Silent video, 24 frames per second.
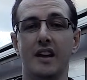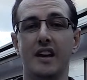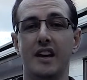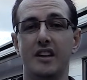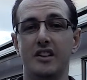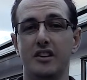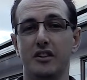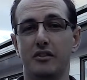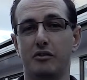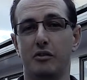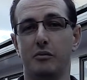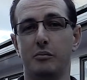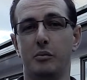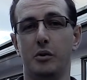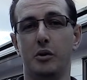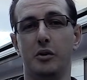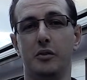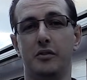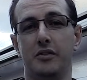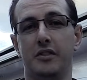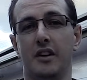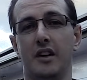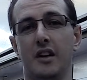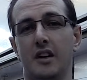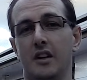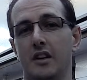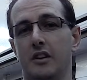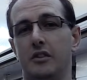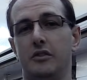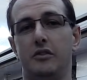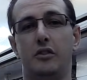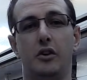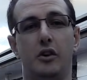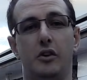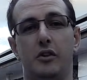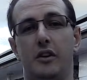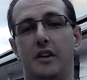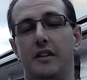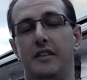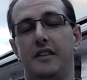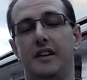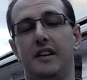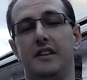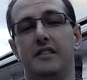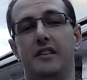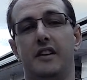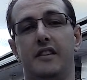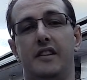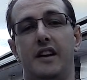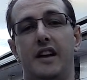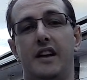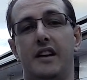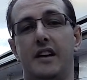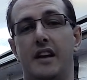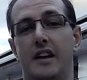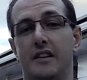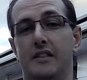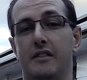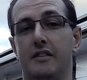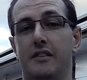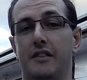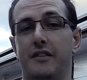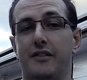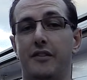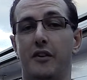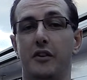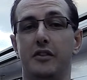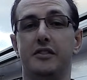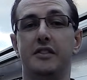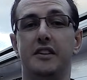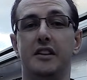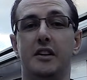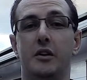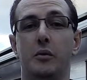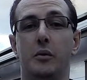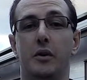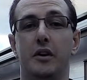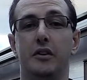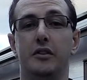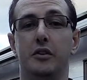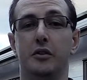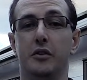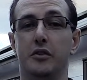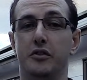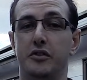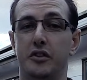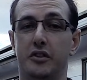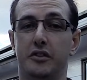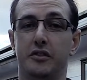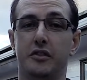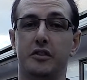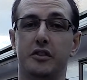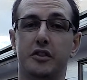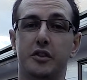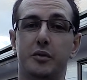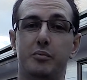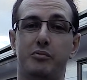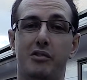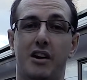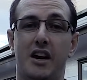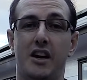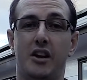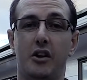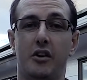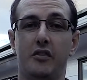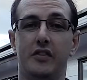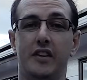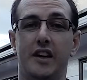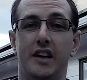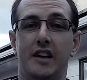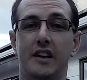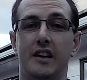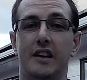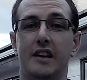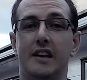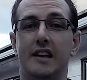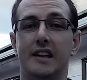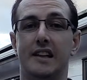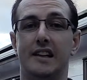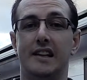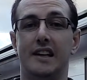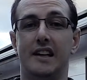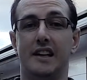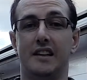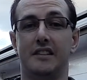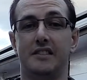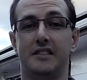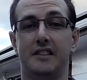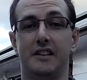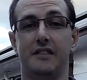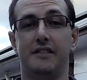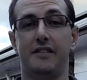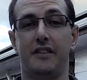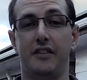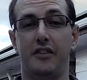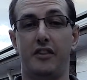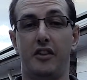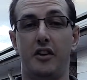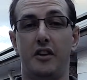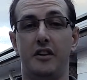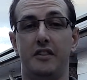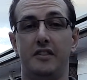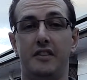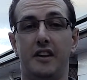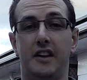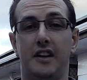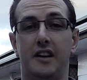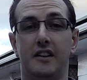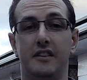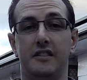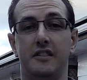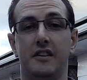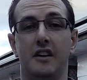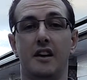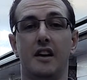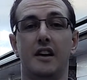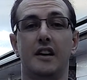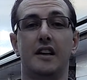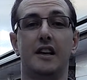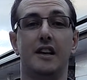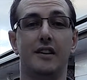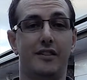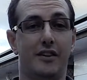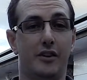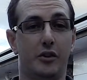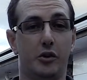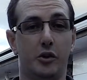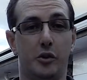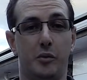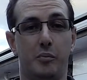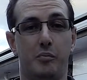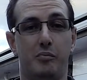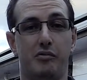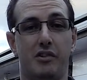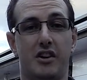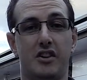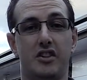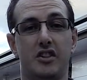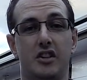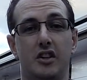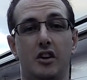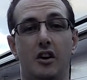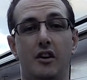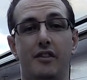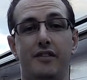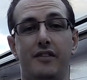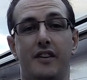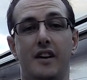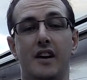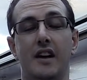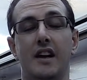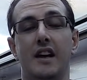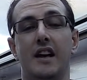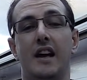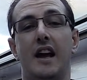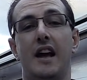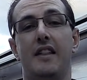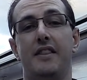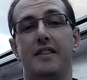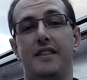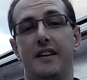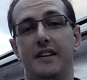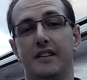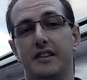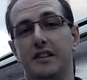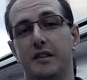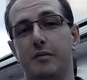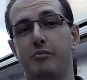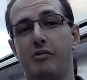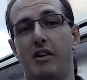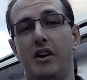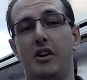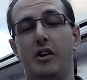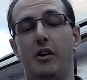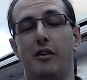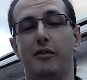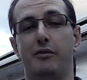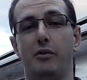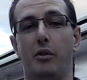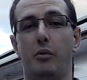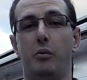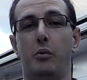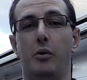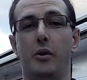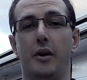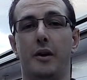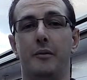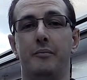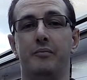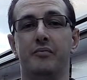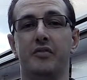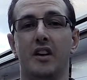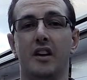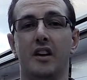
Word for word: it just removes dirt and things like that and the first thing you want to do is just spray it on there let it sit for 30 seconds give it a good brushing off and then spray it off with water